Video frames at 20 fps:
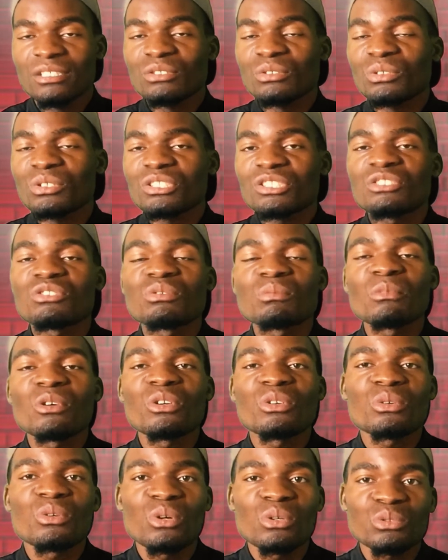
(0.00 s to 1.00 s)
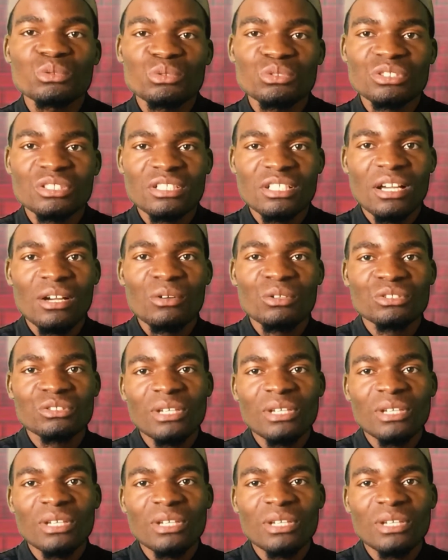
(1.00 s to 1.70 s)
So still more you're going to struggle.